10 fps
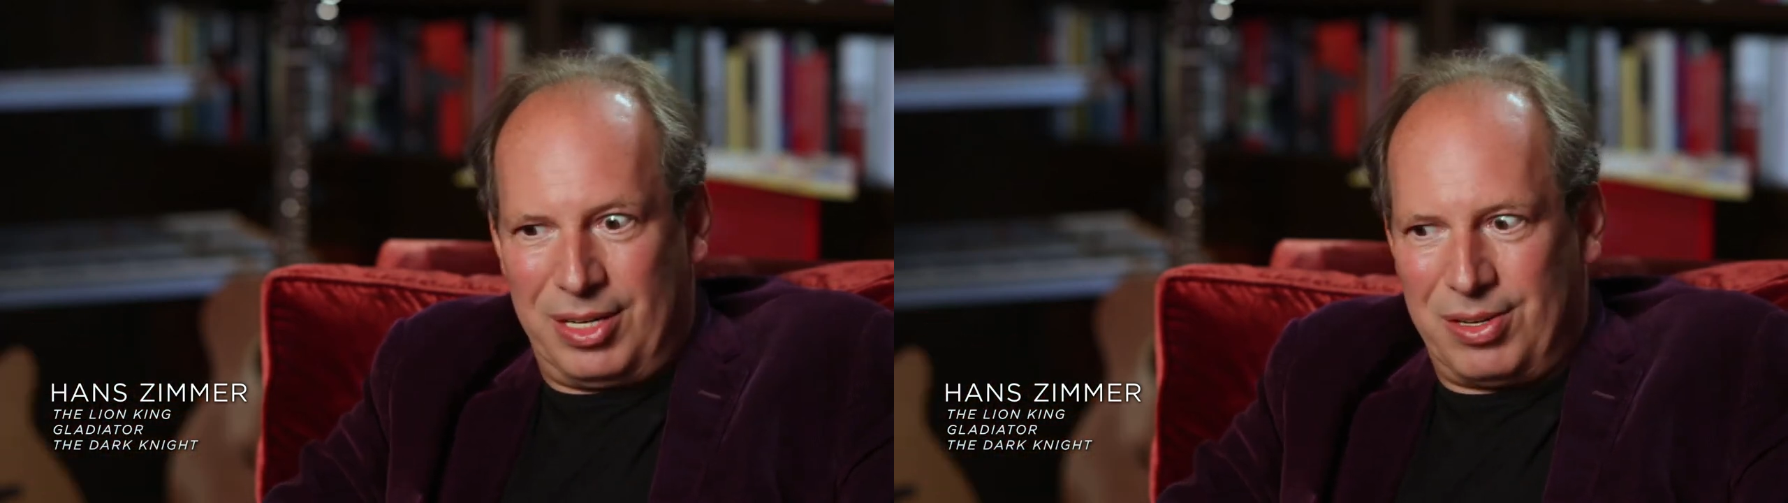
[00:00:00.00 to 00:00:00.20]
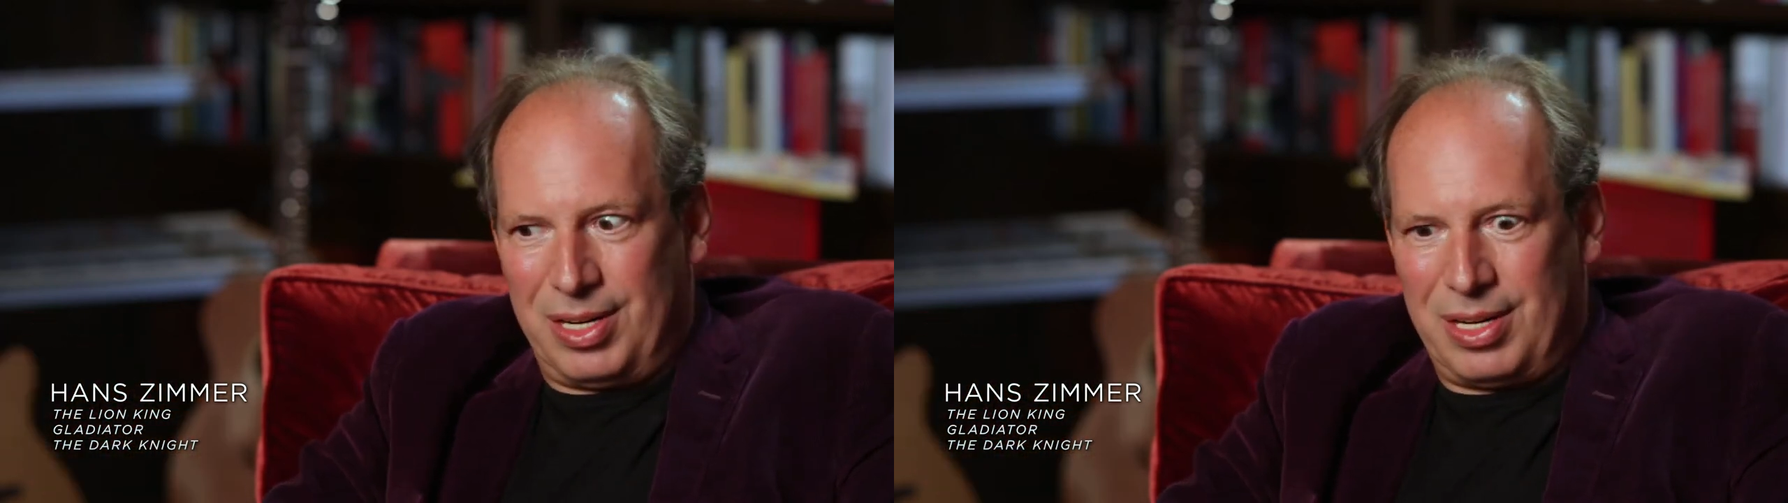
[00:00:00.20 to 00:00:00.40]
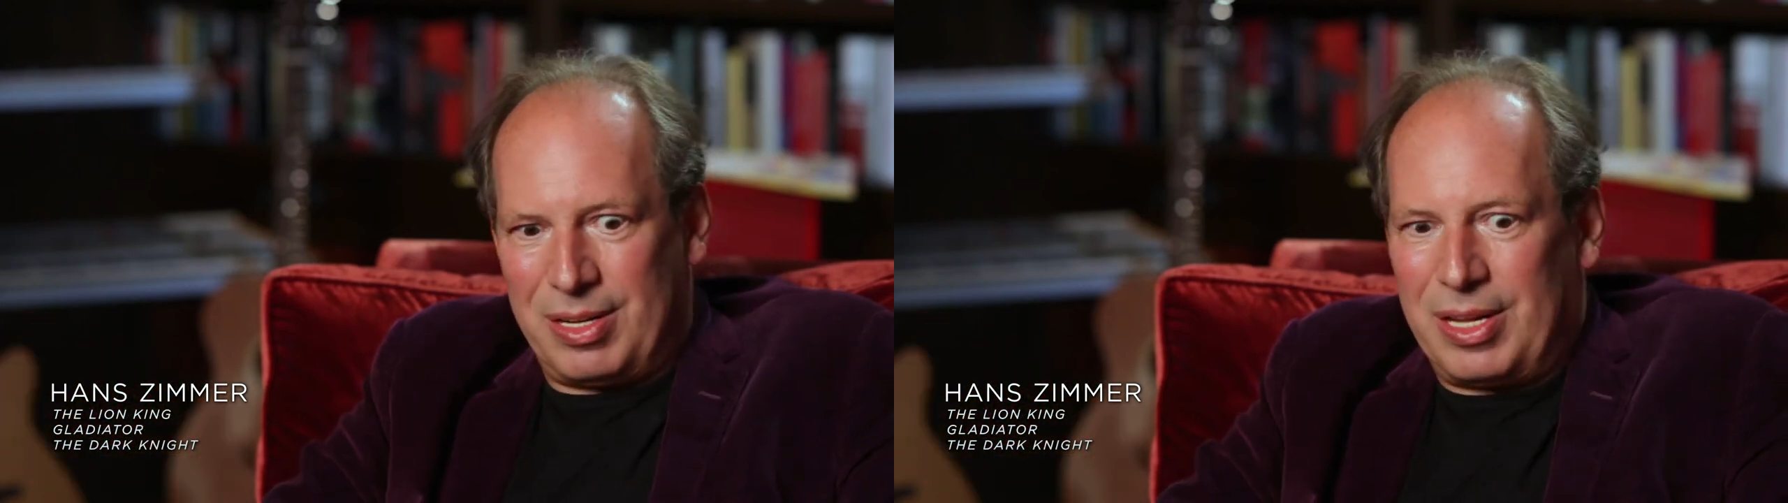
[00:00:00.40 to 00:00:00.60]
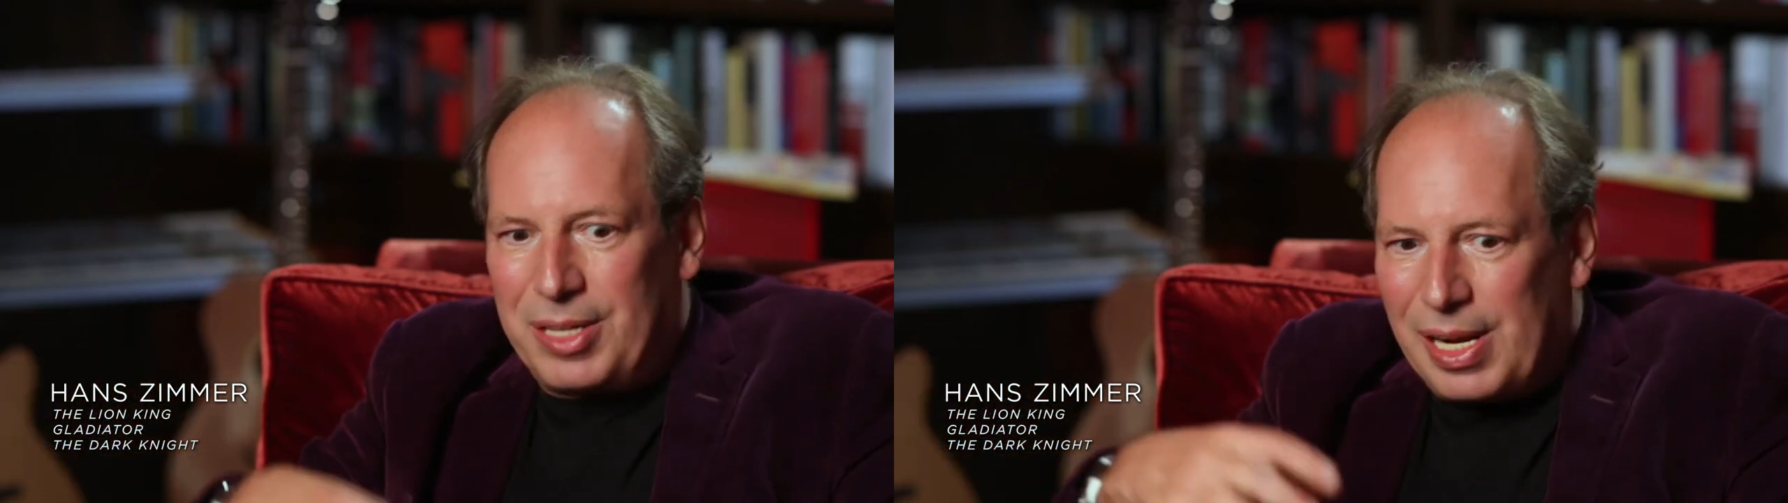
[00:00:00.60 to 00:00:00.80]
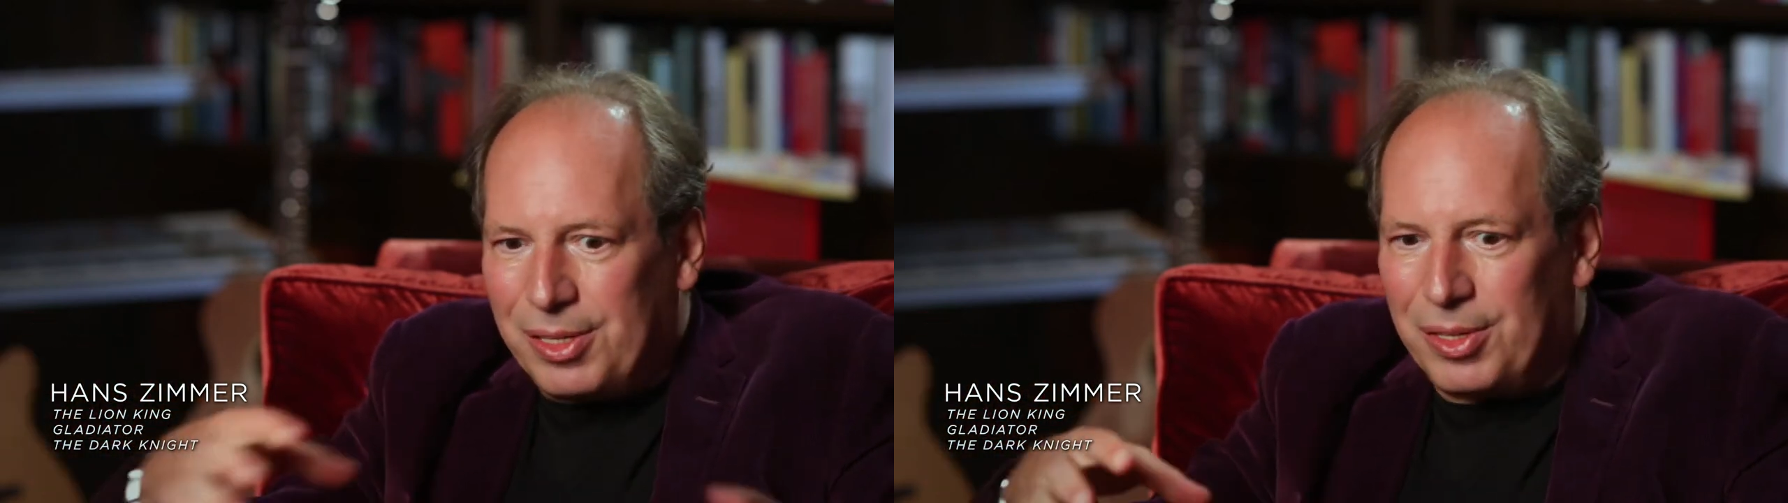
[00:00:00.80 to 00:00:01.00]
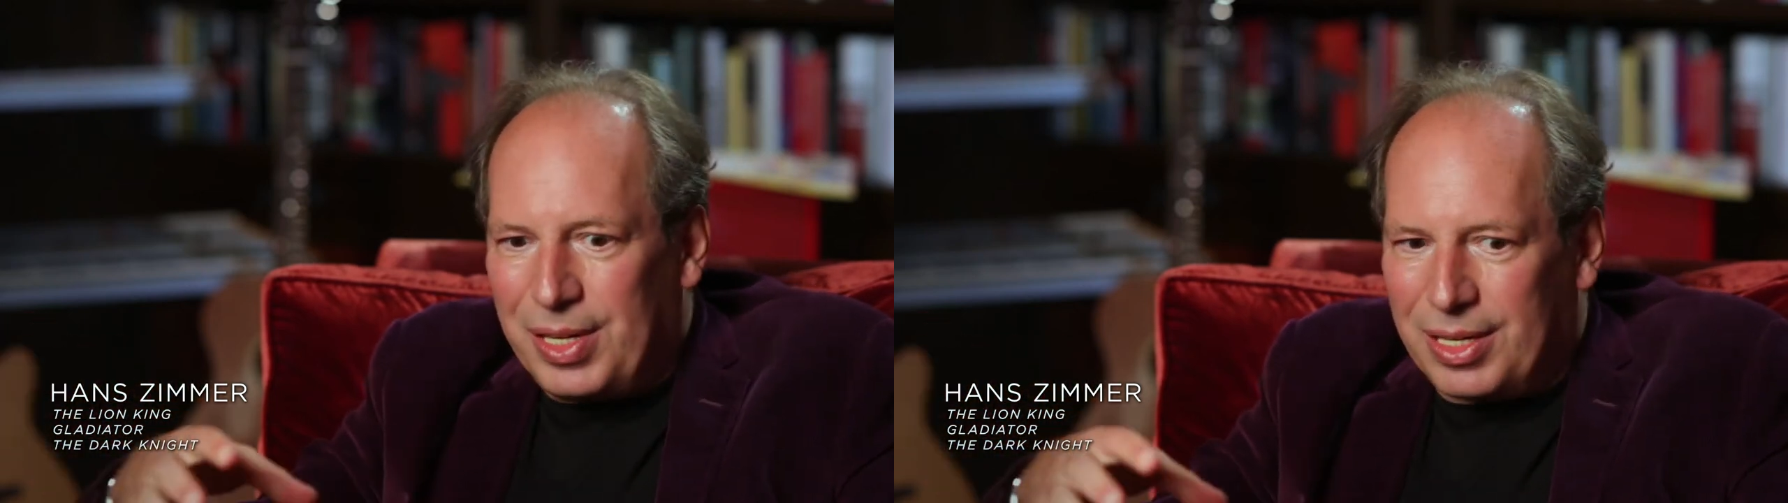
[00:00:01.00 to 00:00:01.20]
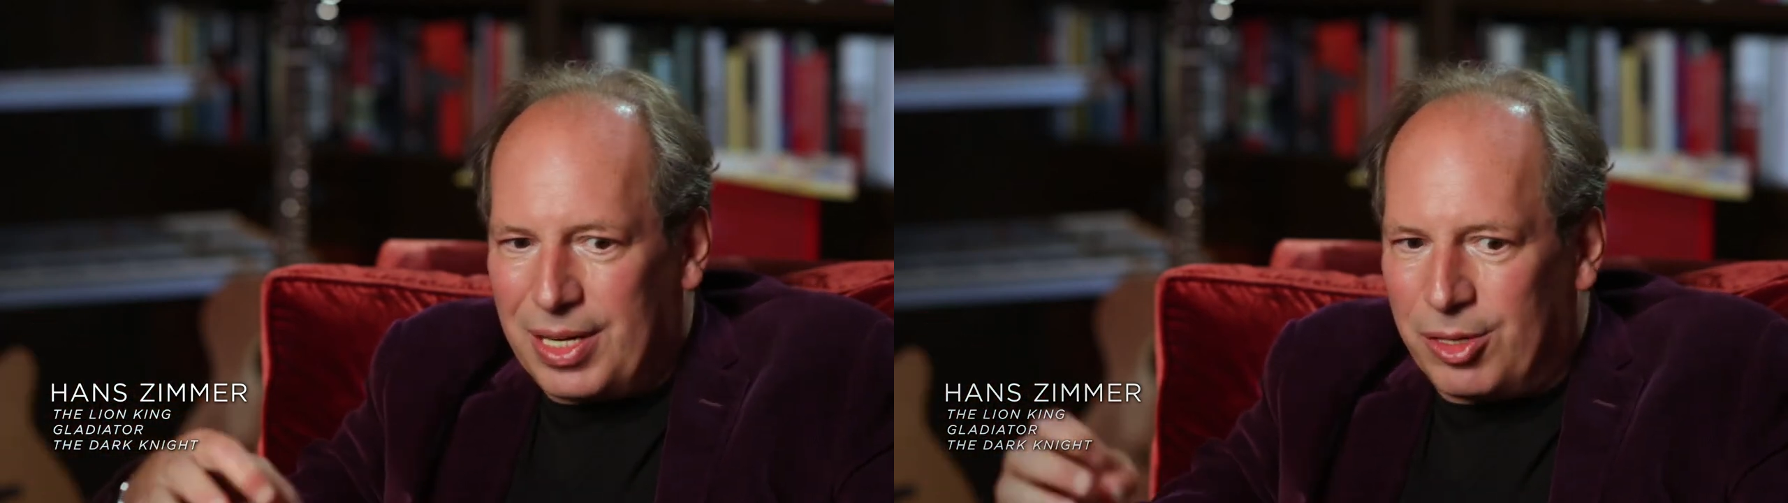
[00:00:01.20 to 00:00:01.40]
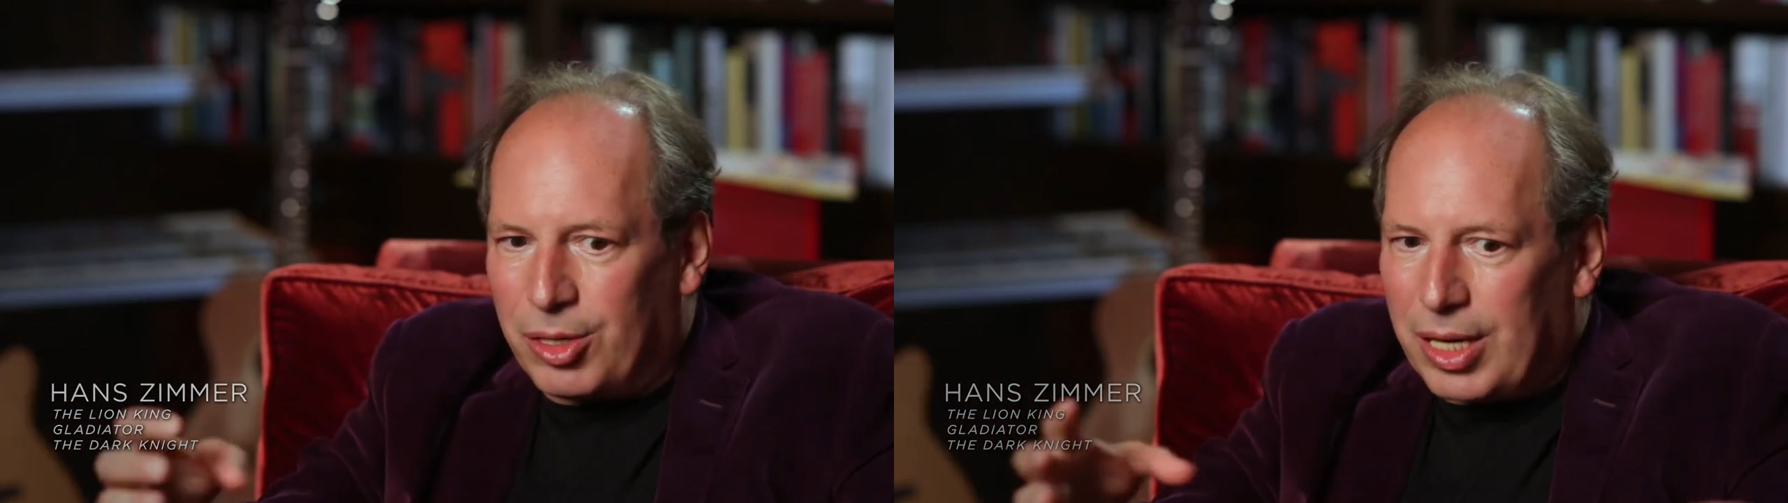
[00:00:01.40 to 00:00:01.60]
You know, and, and they tell you the
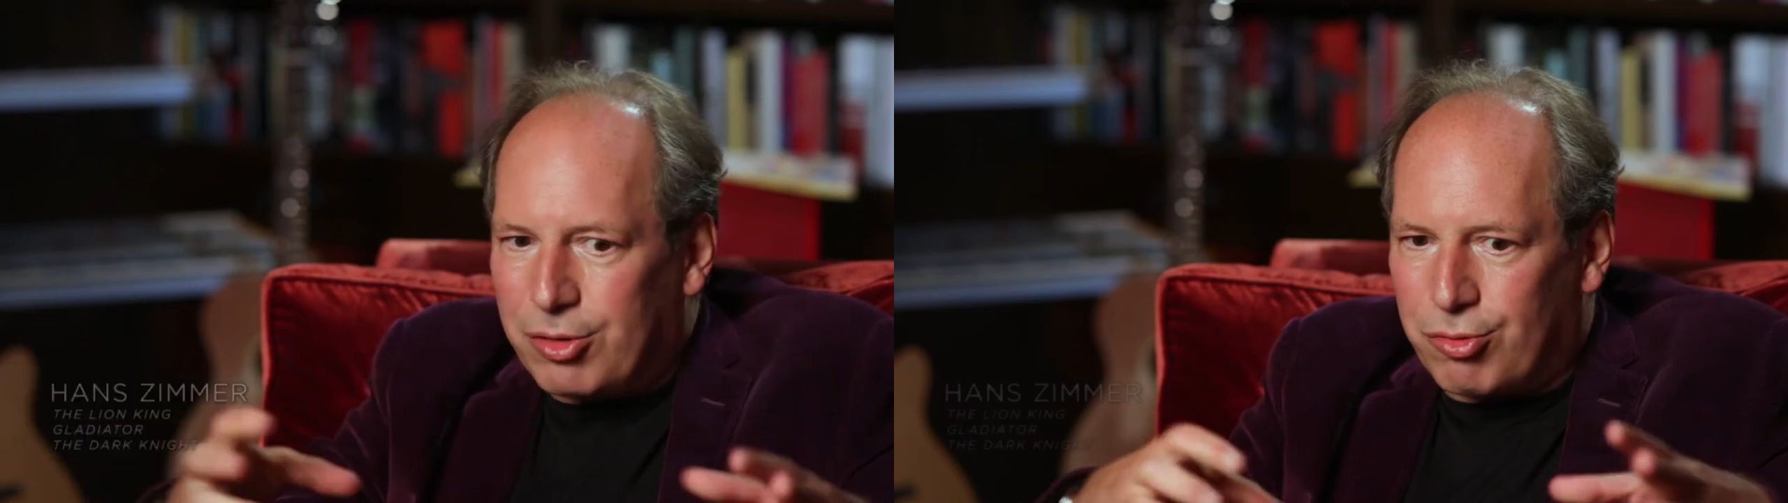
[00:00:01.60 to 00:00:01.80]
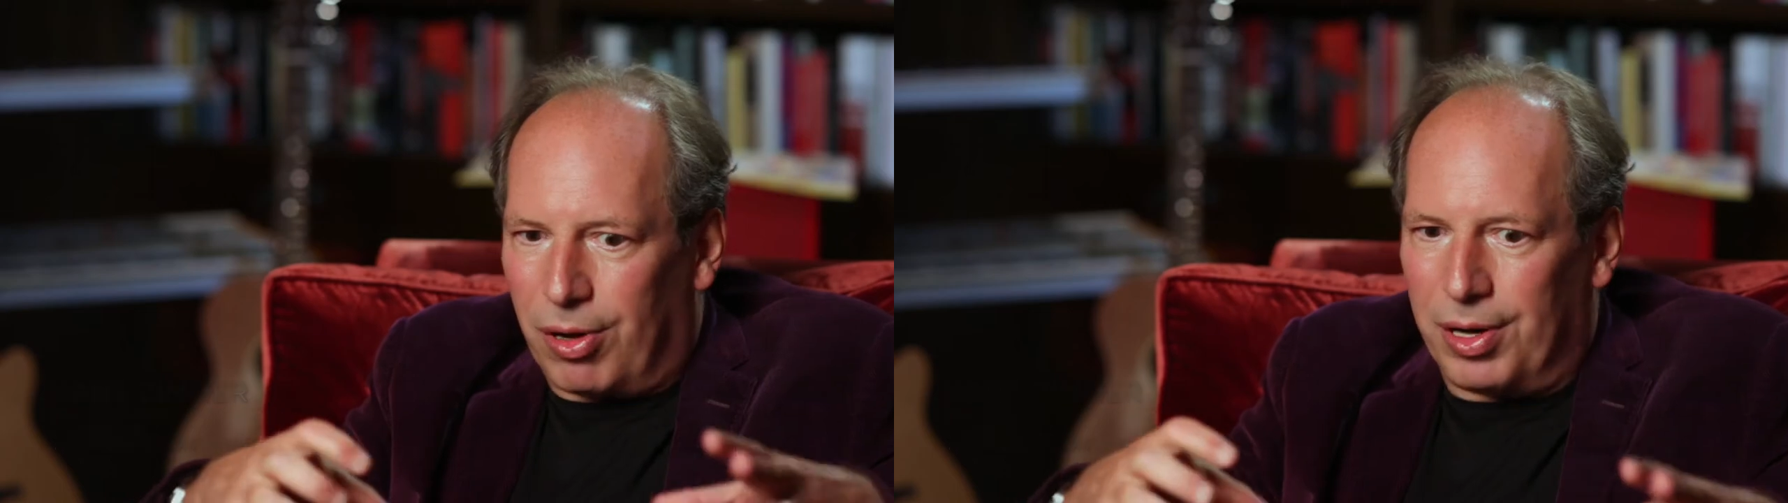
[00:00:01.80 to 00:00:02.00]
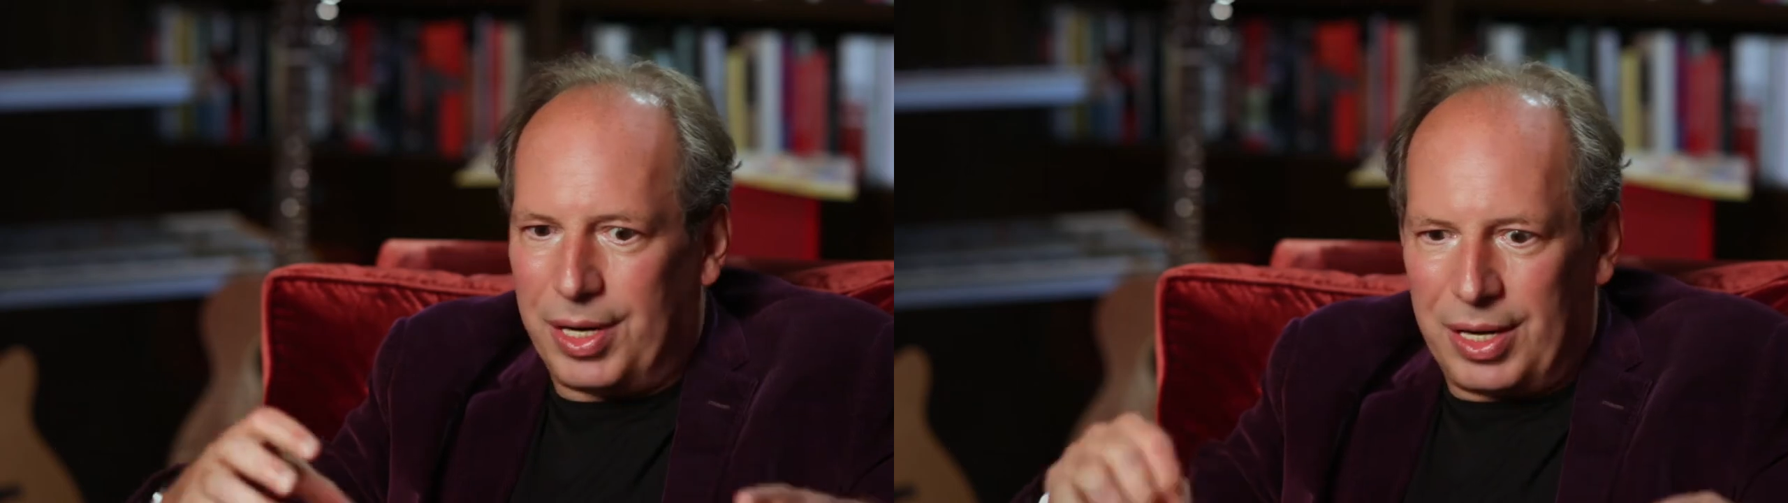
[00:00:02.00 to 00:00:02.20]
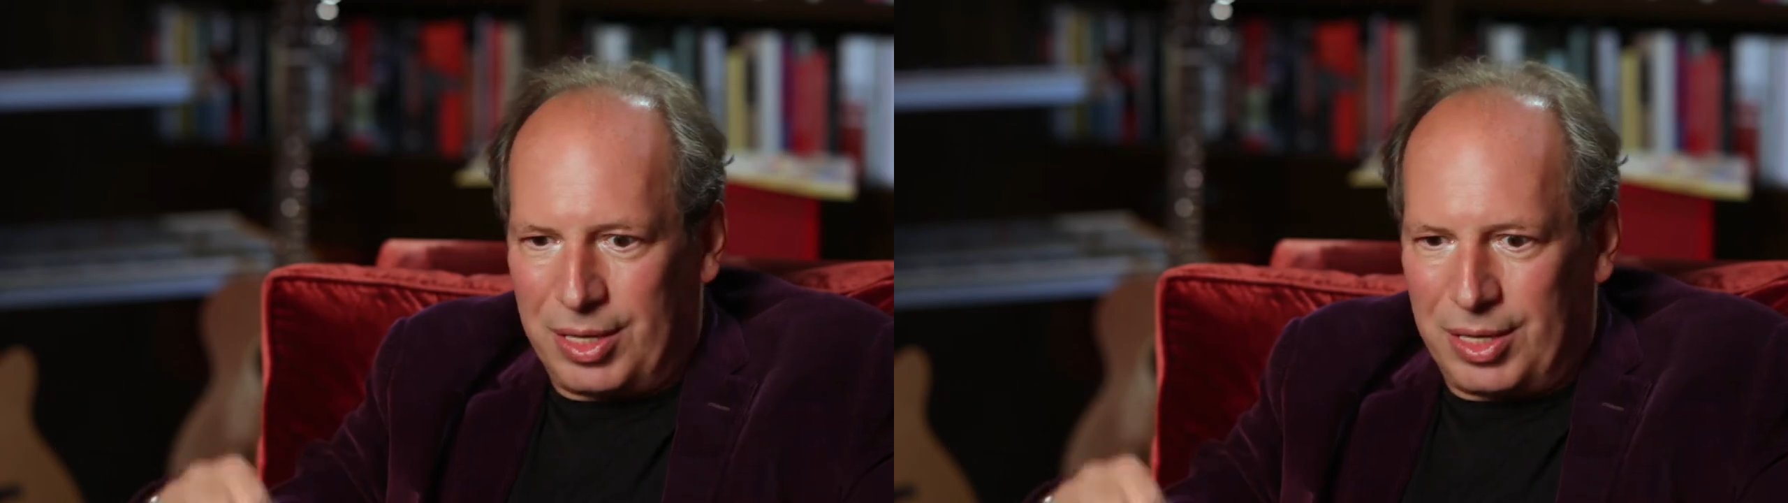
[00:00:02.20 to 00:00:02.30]
idea, and you get drawn in,